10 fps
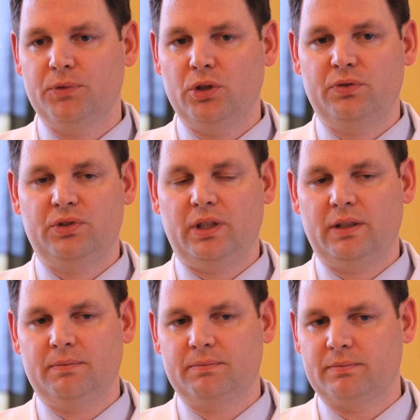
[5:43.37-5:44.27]
You've
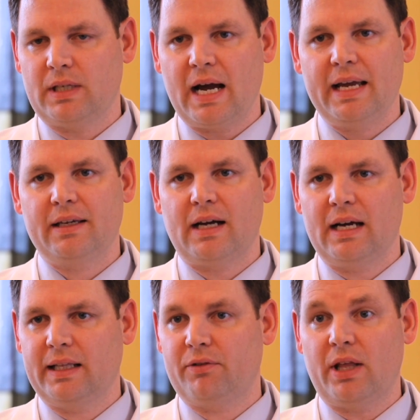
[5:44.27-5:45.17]
seen
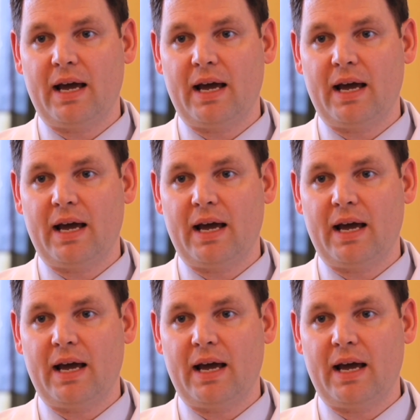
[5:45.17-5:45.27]
high-level